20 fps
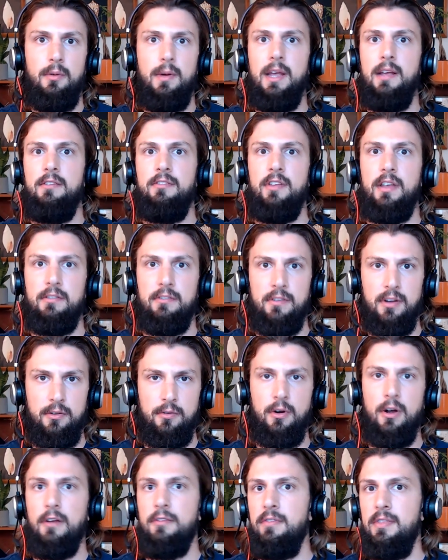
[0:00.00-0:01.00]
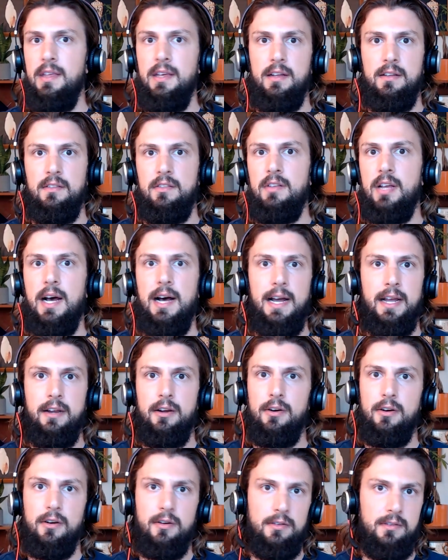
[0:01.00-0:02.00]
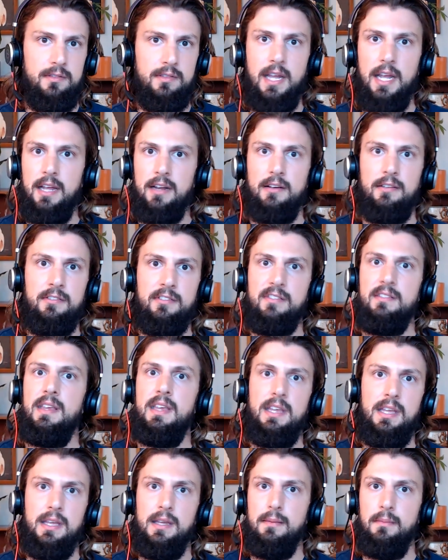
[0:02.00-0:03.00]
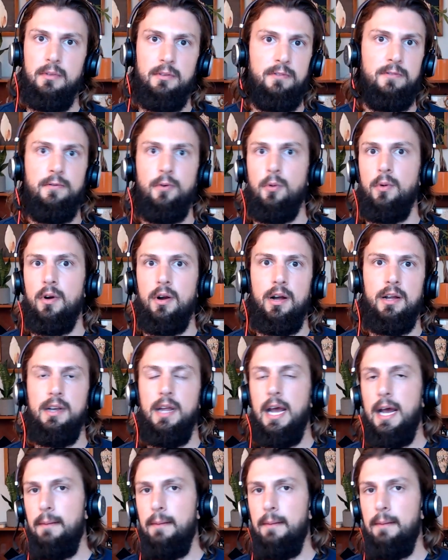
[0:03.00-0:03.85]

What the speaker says: exist across the entire data scheme for an